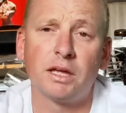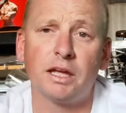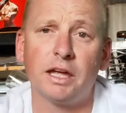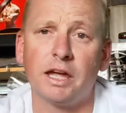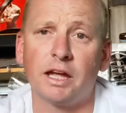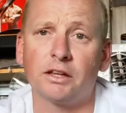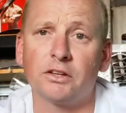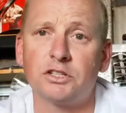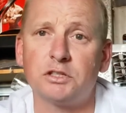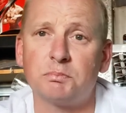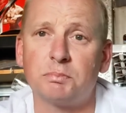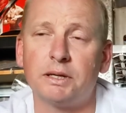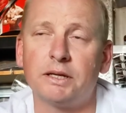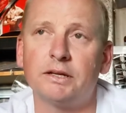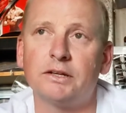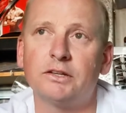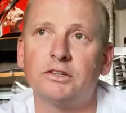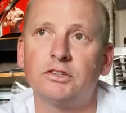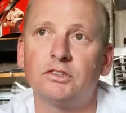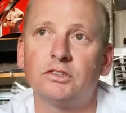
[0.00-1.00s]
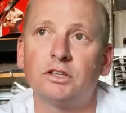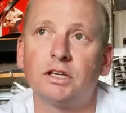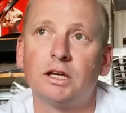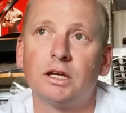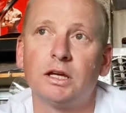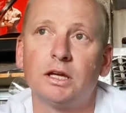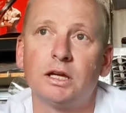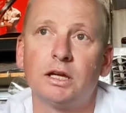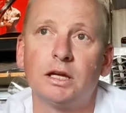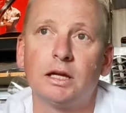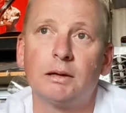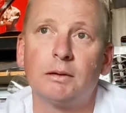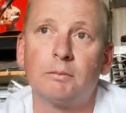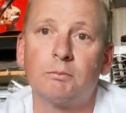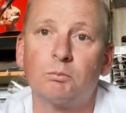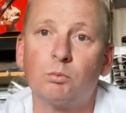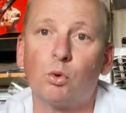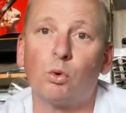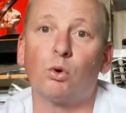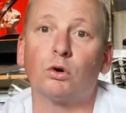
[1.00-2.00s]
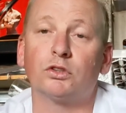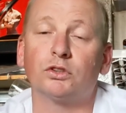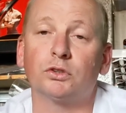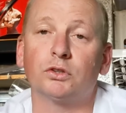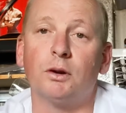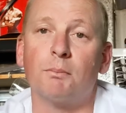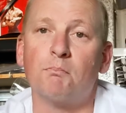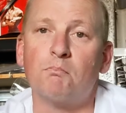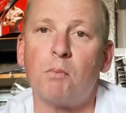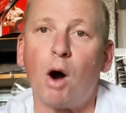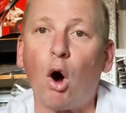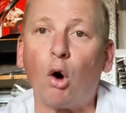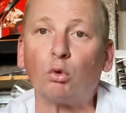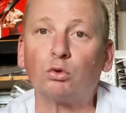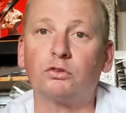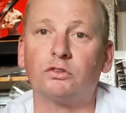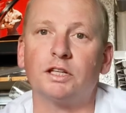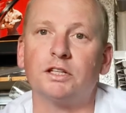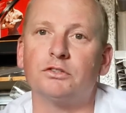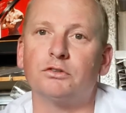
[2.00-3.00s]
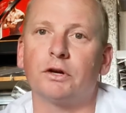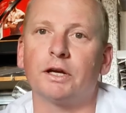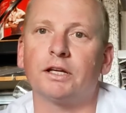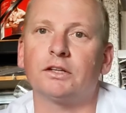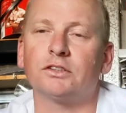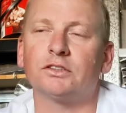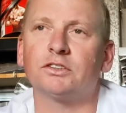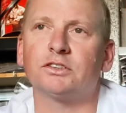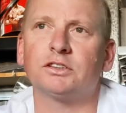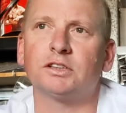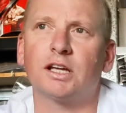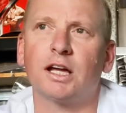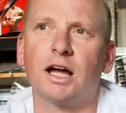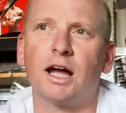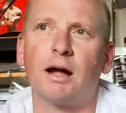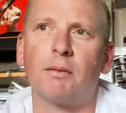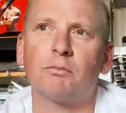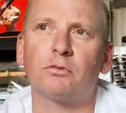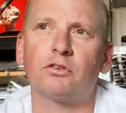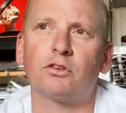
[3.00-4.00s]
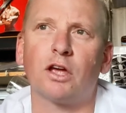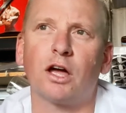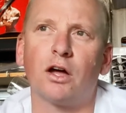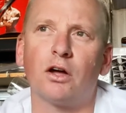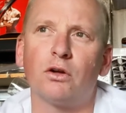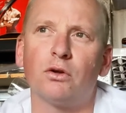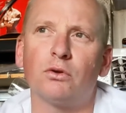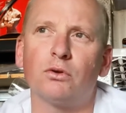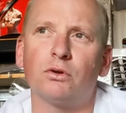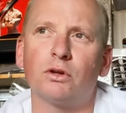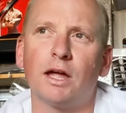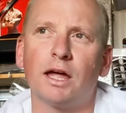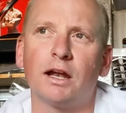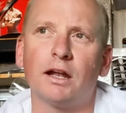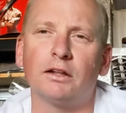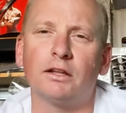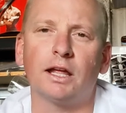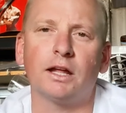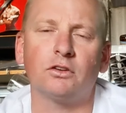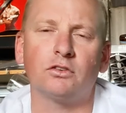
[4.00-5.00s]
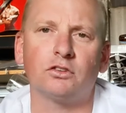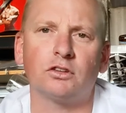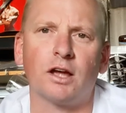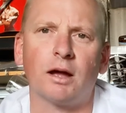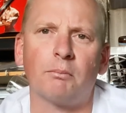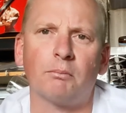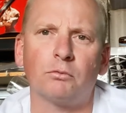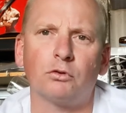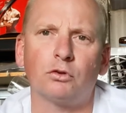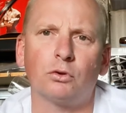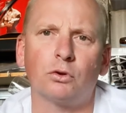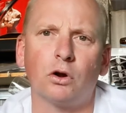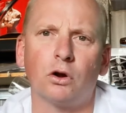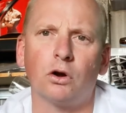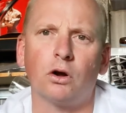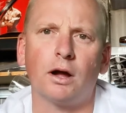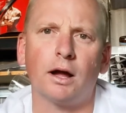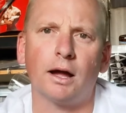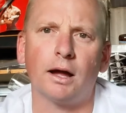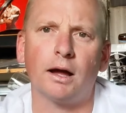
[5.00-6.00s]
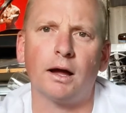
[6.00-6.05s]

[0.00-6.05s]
English bitters, more sort of malty drinks. So some sort of